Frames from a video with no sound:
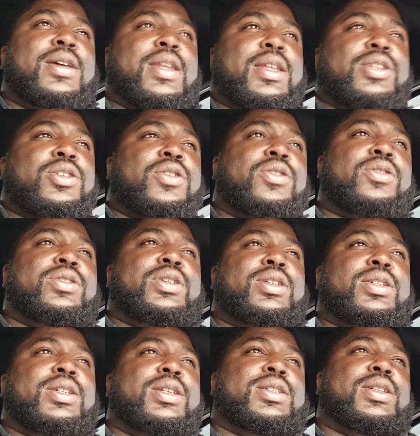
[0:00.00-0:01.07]
it turns
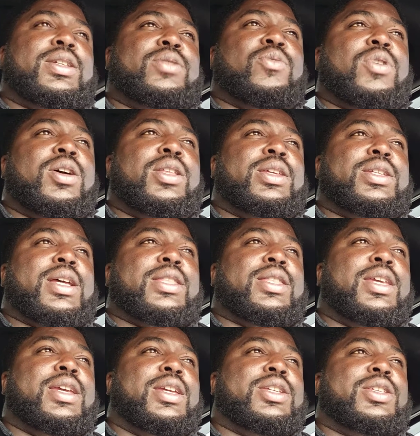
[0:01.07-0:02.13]
as well as I
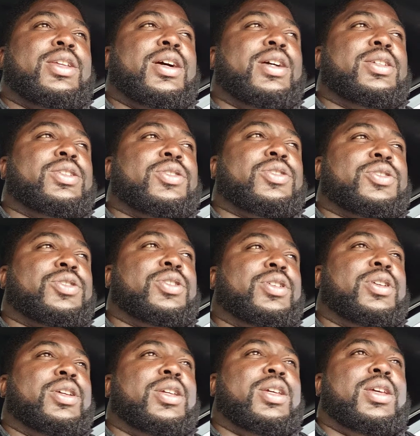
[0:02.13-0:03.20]
think it does or should.